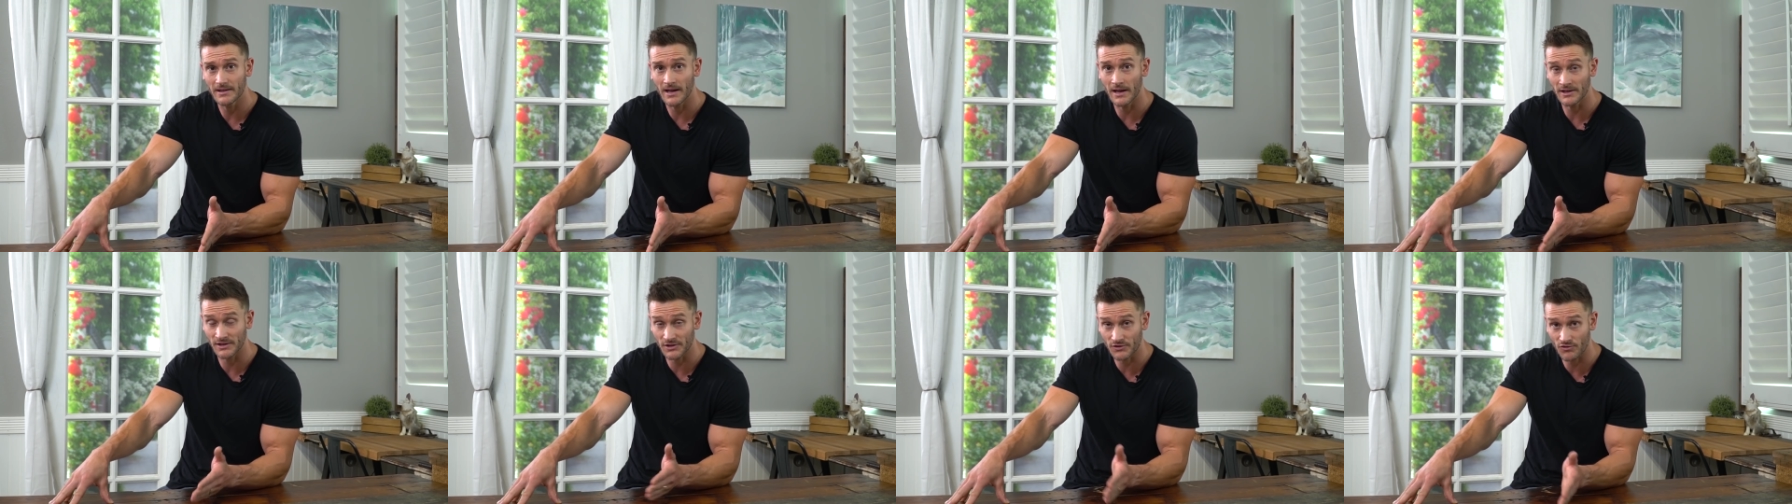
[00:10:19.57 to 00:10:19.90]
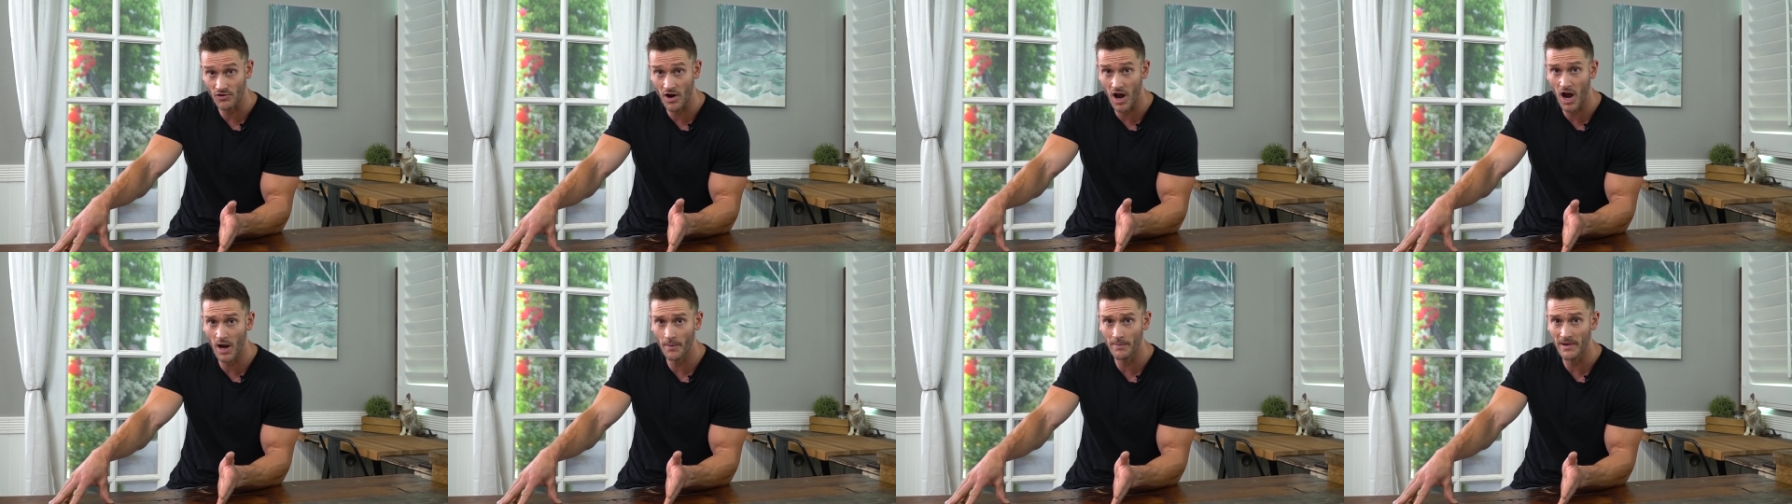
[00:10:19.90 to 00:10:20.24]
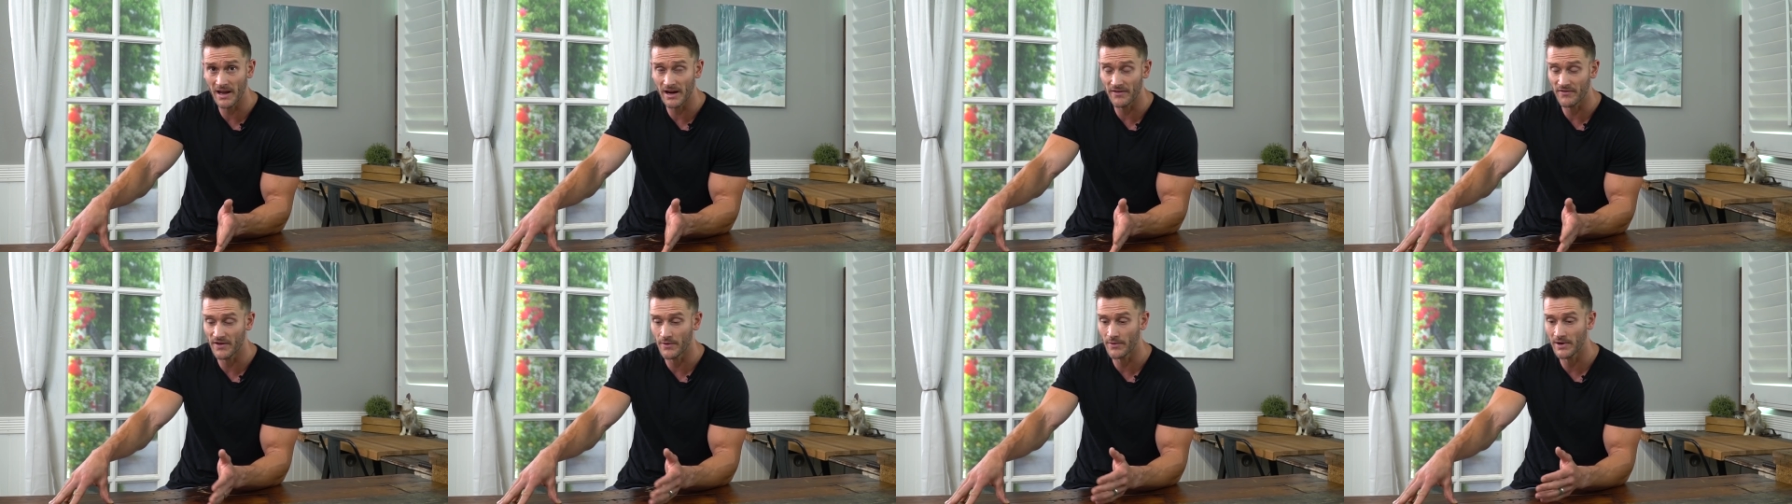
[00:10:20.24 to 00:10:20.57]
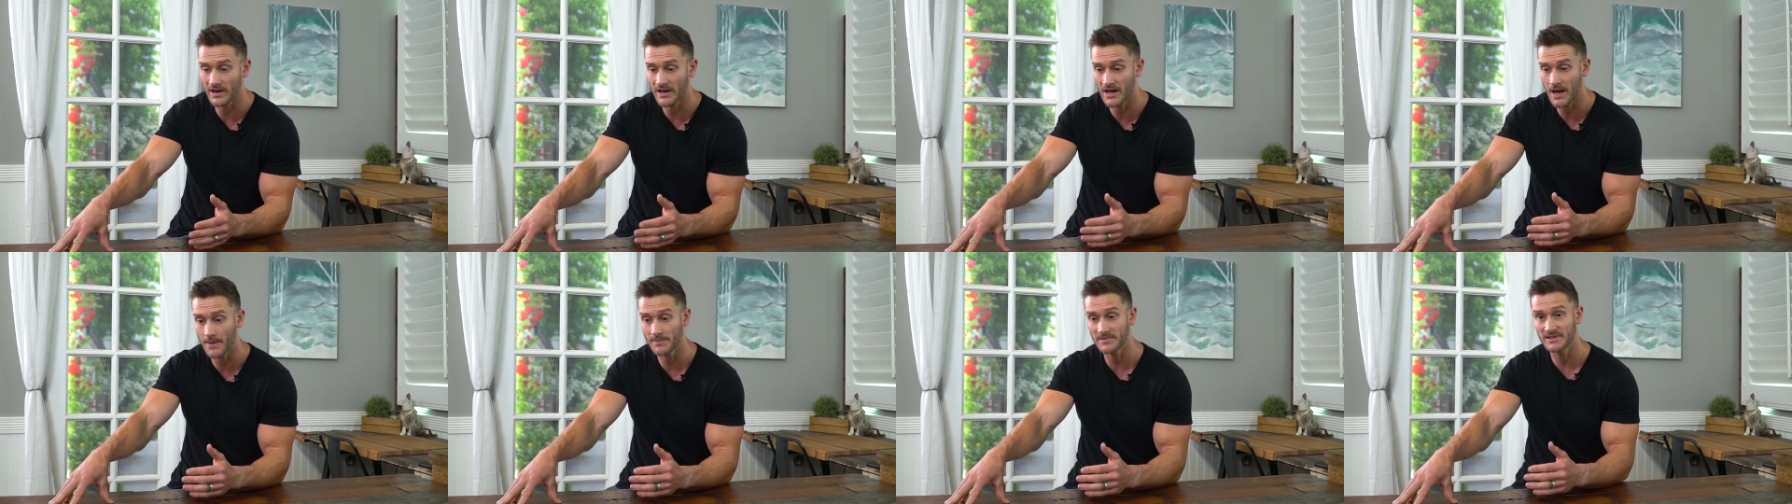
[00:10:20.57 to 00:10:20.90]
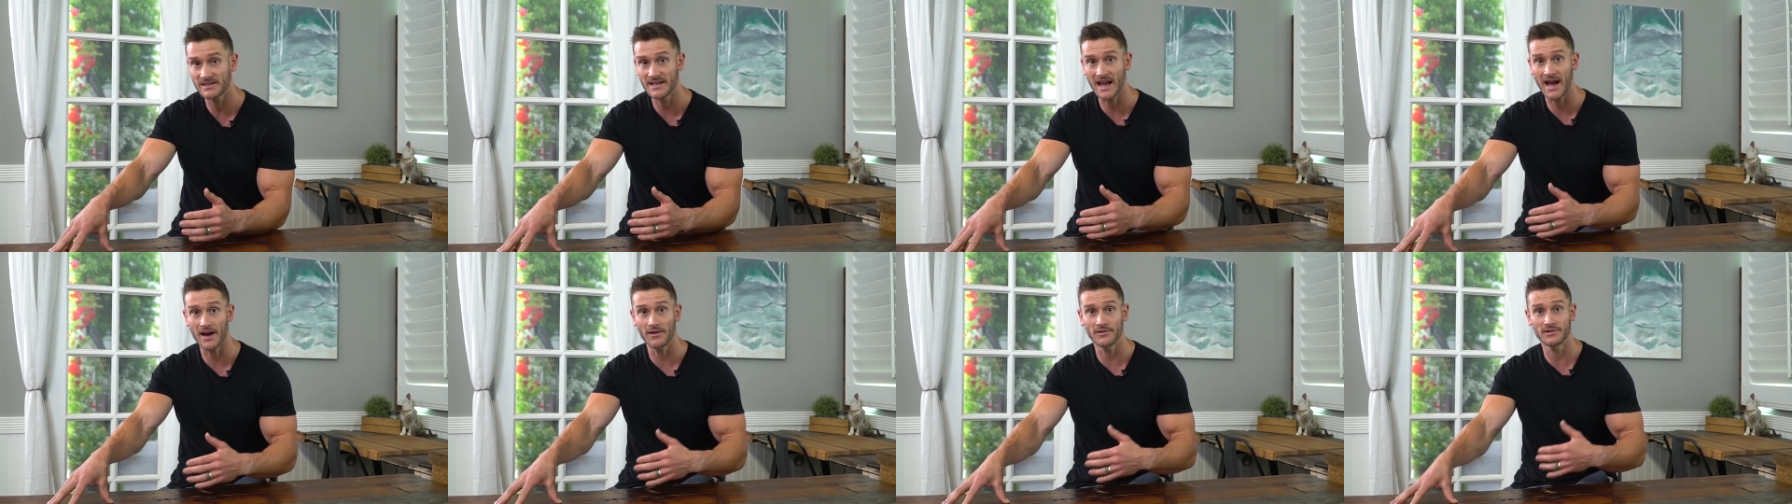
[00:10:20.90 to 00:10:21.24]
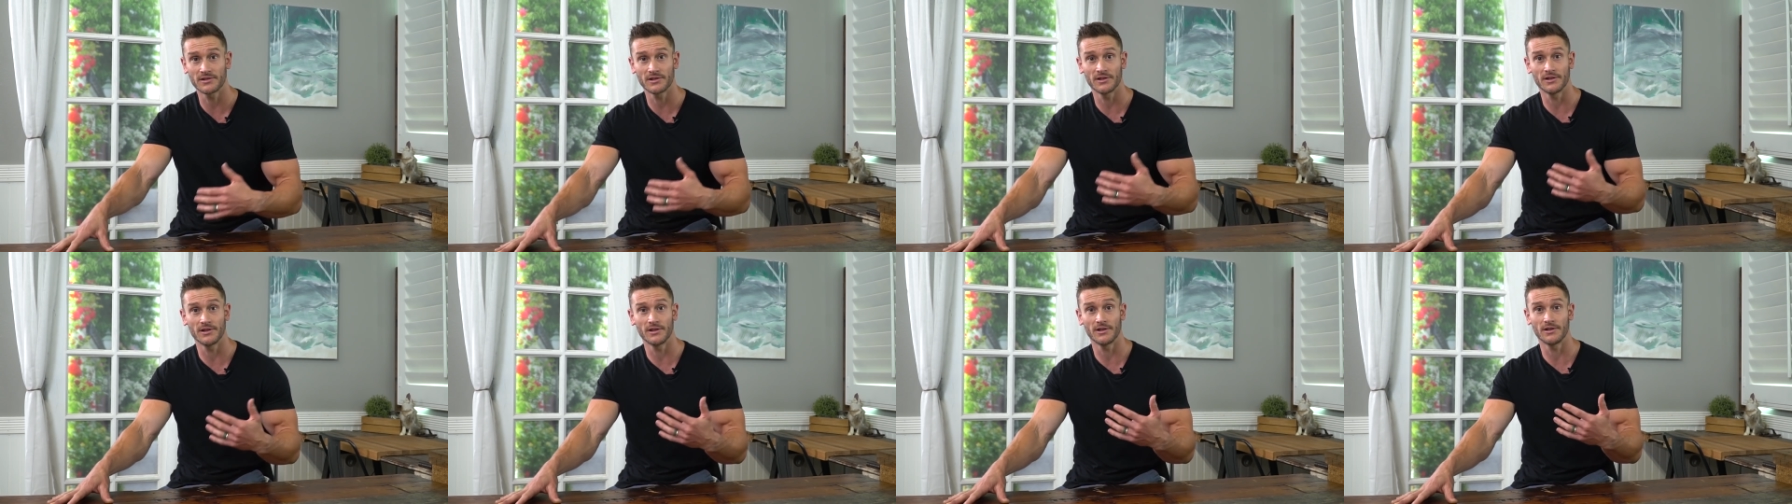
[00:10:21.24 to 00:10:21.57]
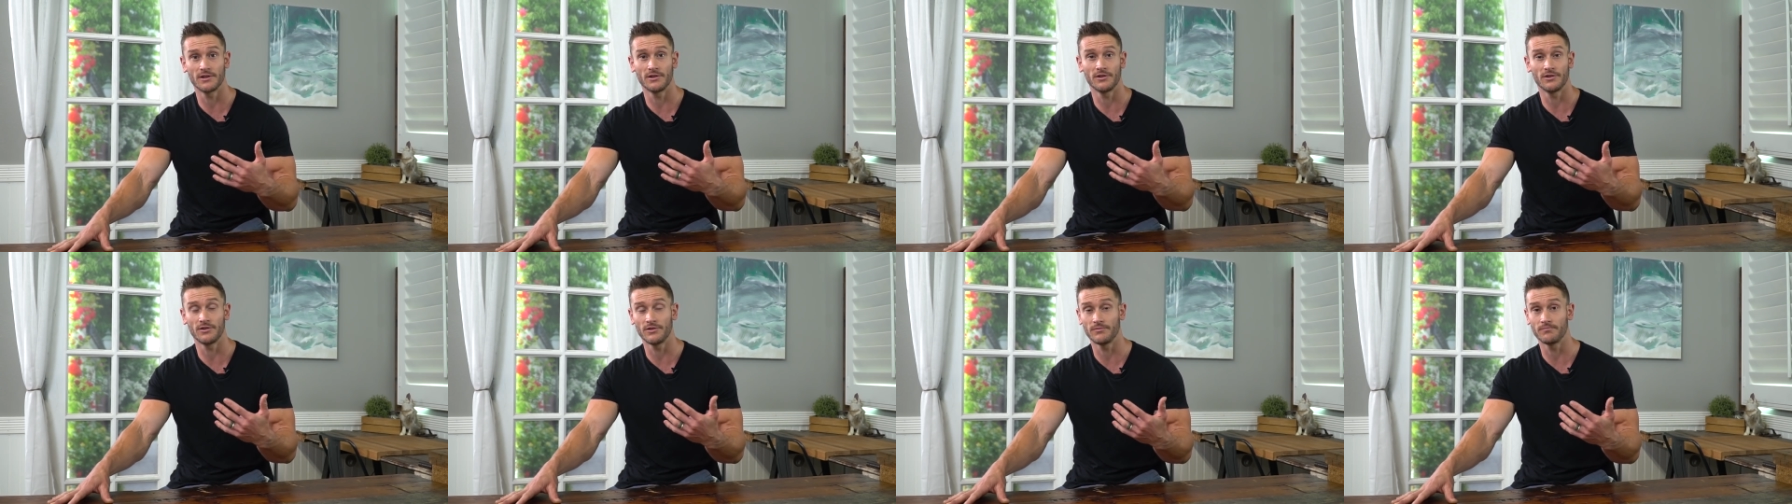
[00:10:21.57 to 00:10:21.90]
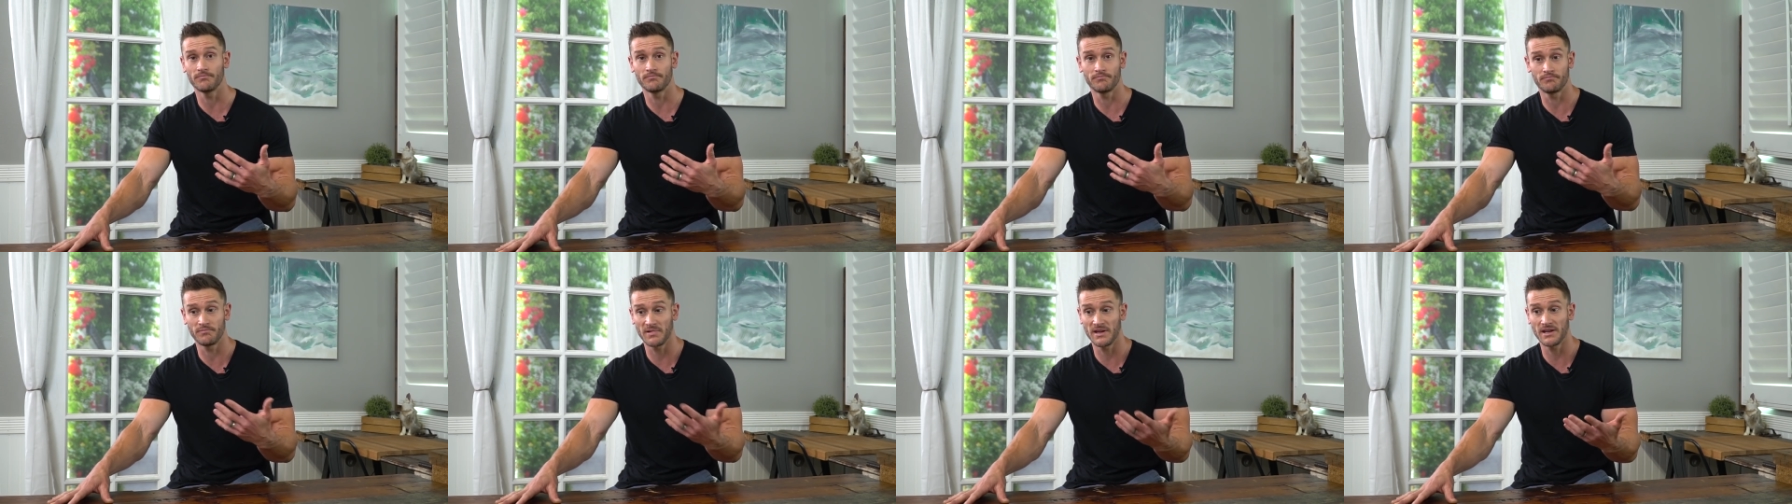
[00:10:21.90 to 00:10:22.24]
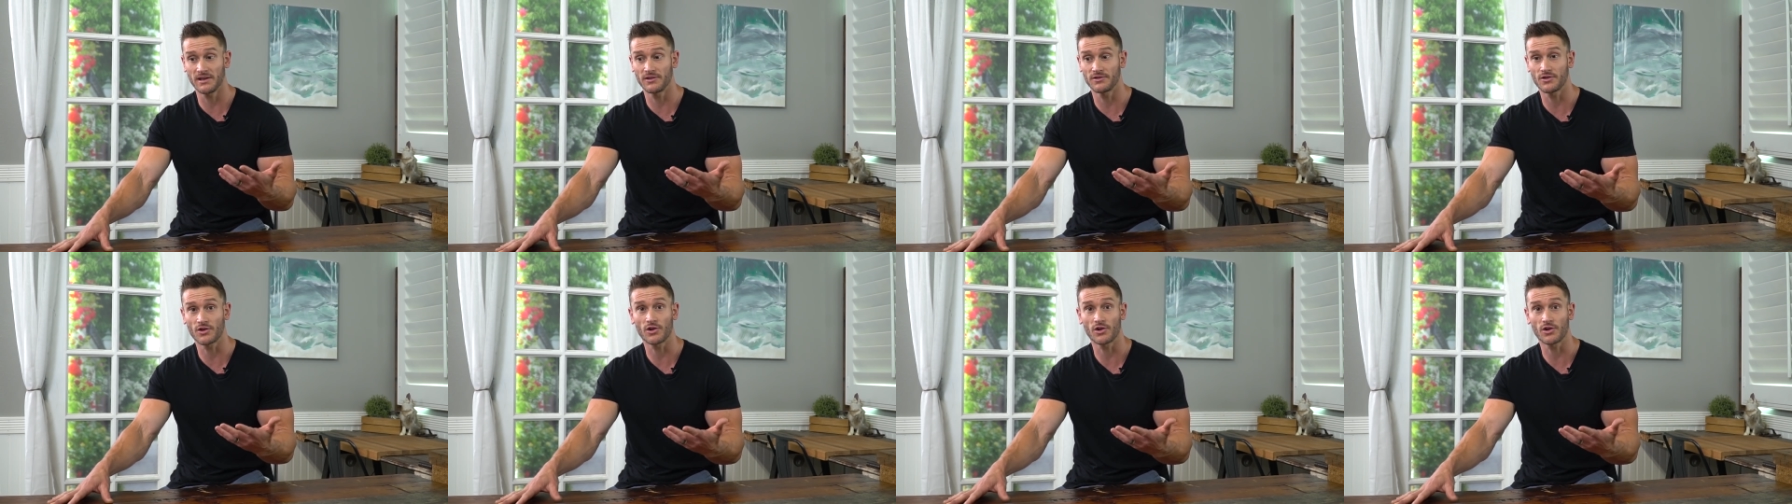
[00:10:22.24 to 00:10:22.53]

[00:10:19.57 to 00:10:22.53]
a strong benefit when it comes down to being